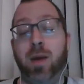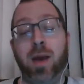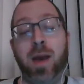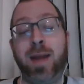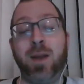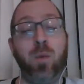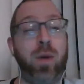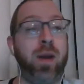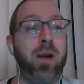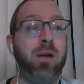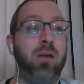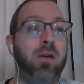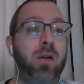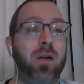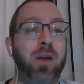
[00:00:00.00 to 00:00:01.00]

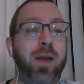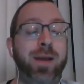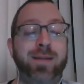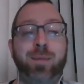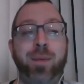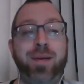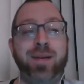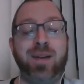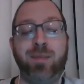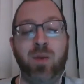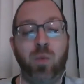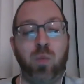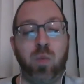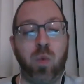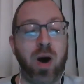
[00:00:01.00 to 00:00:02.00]
anywhere explain to me
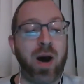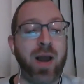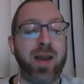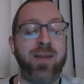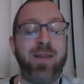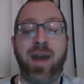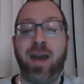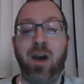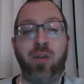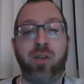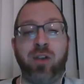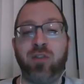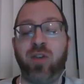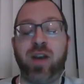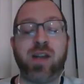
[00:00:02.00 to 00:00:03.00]
why in the hell
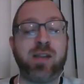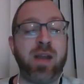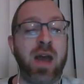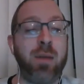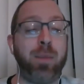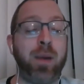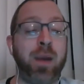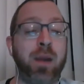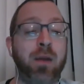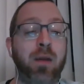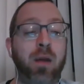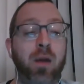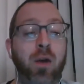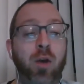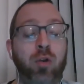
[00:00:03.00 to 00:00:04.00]
this fight is happening.
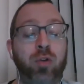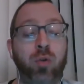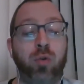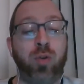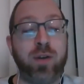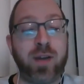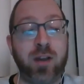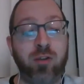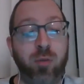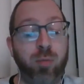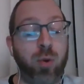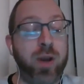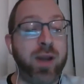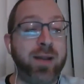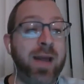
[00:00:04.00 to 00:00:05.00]
So, Chris, as you
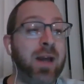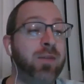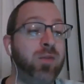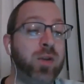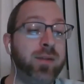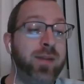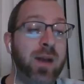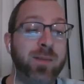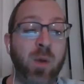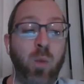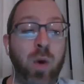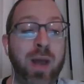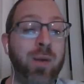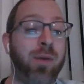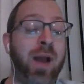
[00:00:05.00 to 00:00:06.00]
break it down, if you could tell me
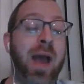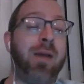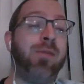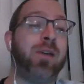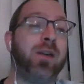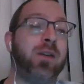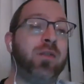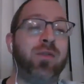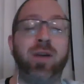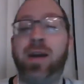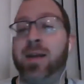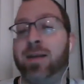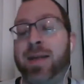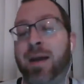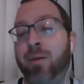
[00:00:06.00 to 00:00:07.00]
why we're having this
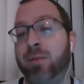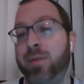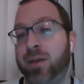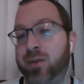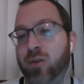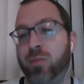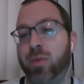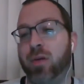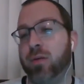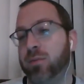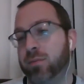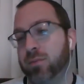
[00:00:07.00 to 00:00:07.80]
fight, that would be super.